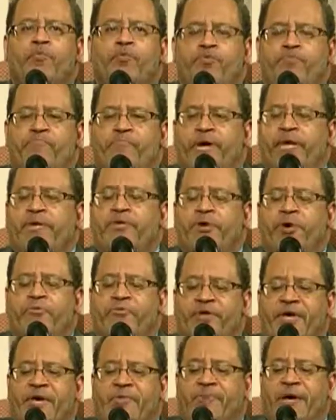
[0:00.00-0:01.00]
men don't
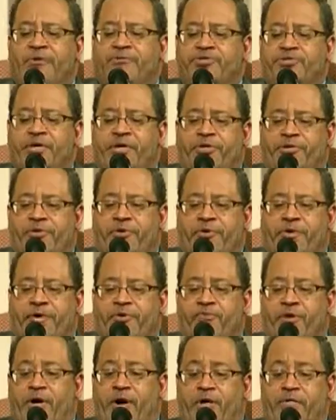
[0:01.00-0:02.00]
think about gender in
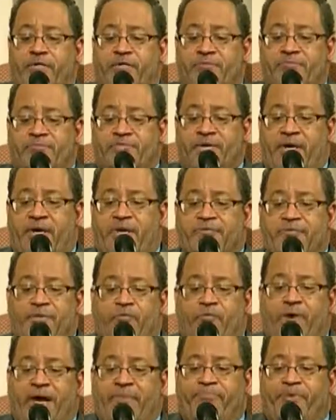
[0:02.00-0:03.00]
regard to themselves,
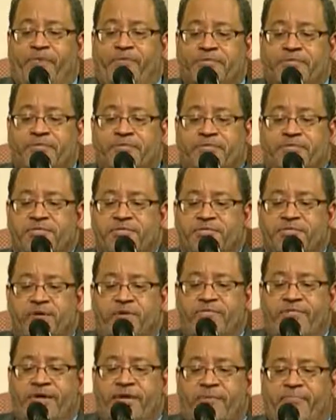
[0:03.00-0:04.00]
and white brothers and sisters
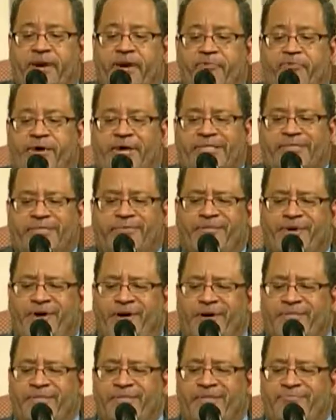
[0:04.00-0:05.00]
don't think about race in
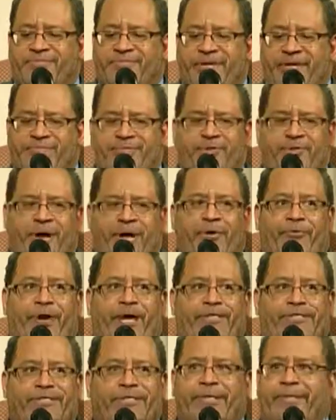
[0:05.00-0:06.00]
regard to themselves. You got a
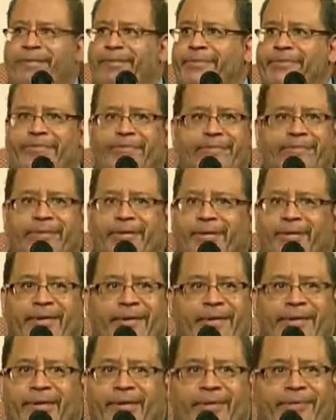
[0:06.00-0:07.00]
race too,
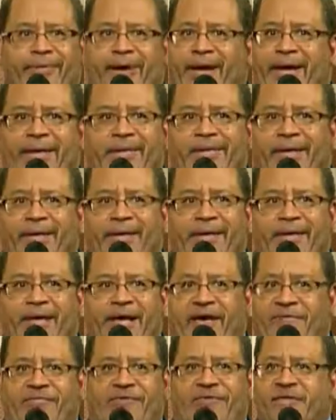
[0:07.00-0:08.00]
right?
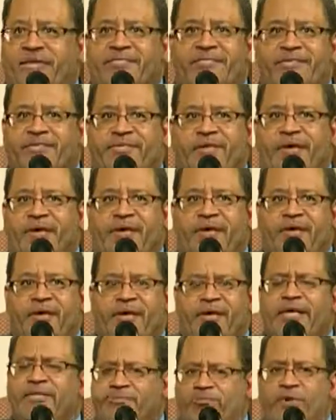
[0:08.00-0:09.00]
Ethnicity
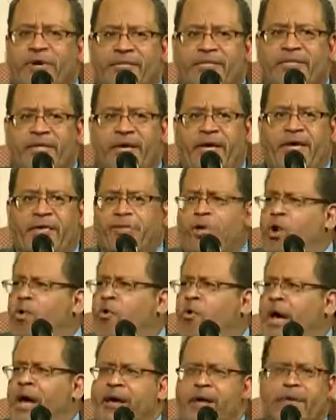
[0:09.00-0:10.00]
is one thing.
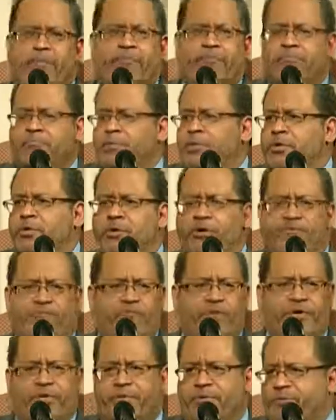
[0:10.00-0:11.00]
No, I'm, you know, if
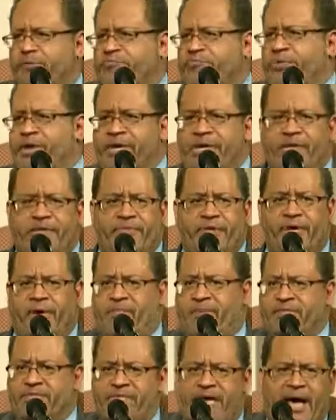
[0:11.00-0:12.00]
we bring anything, I'm
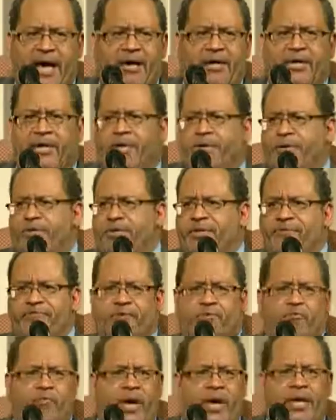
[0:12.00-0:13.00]
Italian or
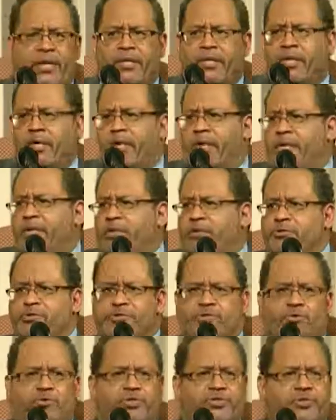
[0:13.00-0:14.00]
Lithuanian or
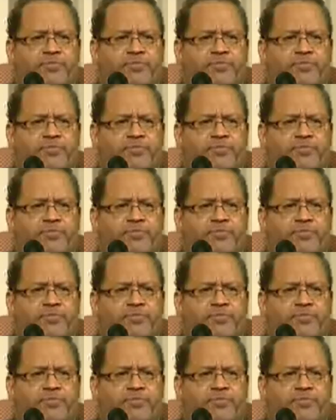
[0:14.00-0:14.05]
Jewish